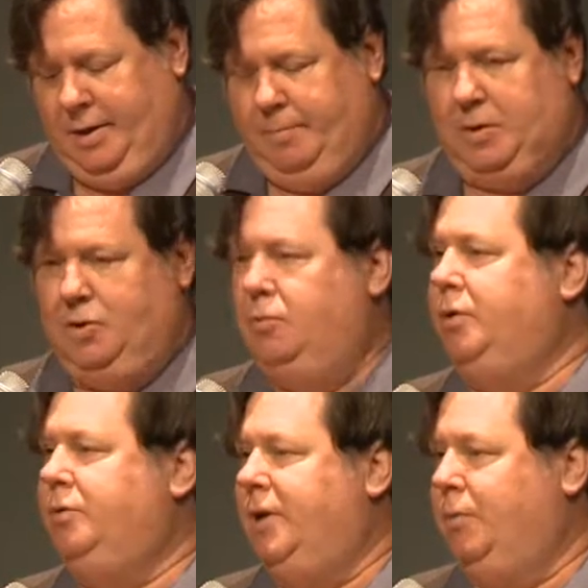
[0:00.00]
But you
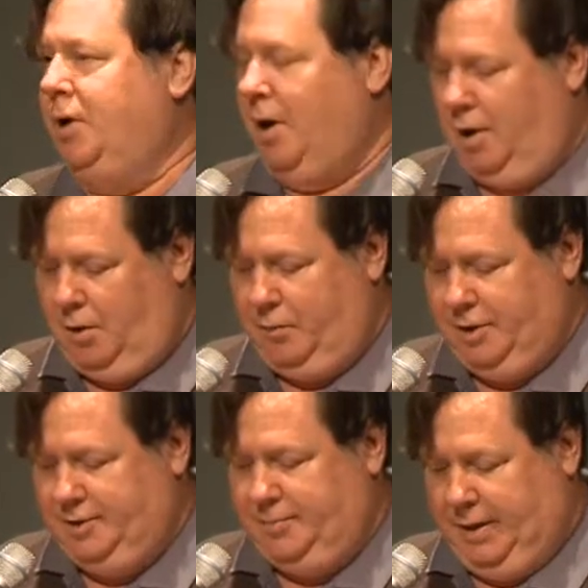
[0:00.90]
knew there would
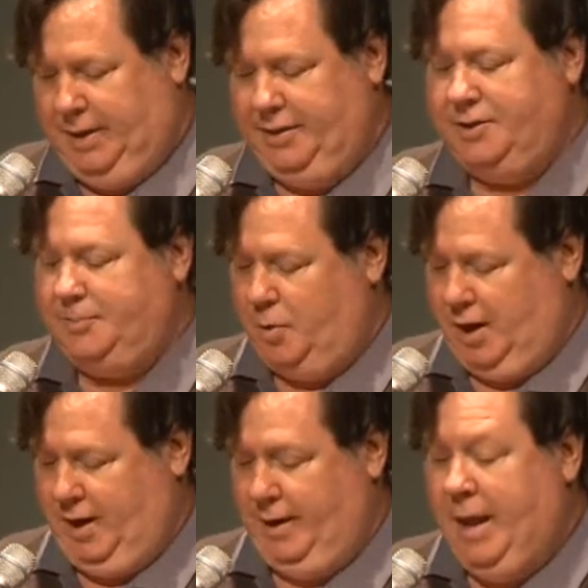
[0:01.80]
always be the
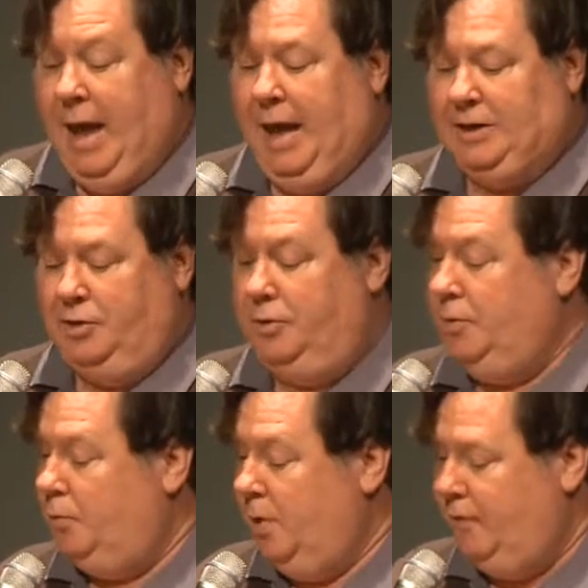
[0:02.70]
spring, as you
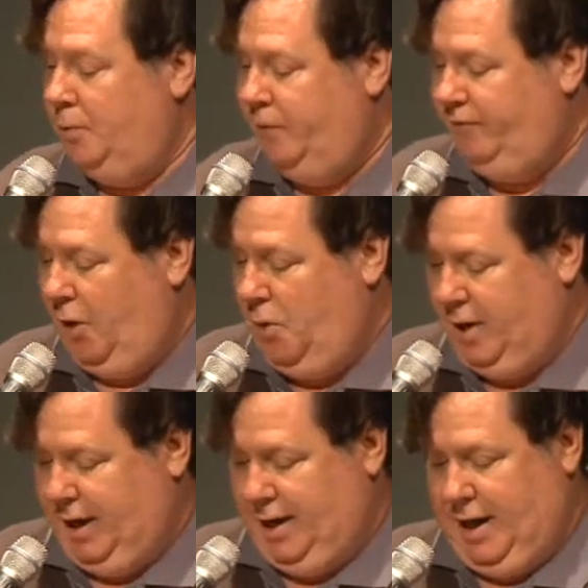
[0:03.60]
knew the river would
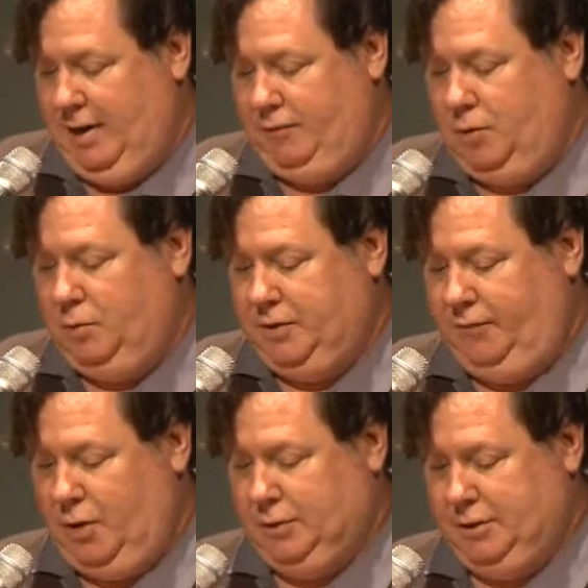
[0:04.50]
flow again after it was
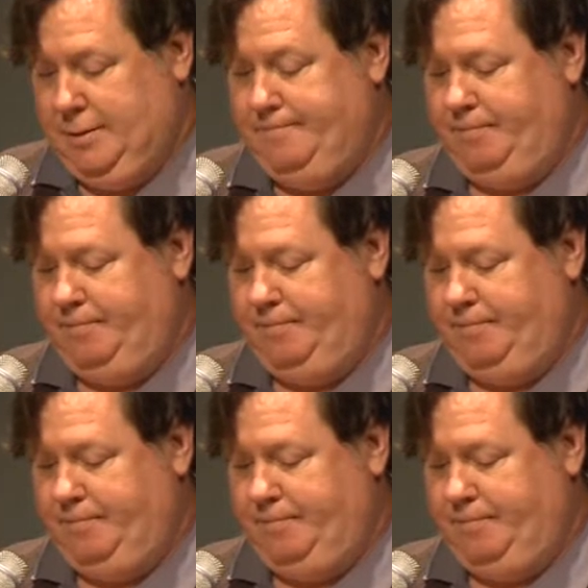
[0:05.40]
frozen.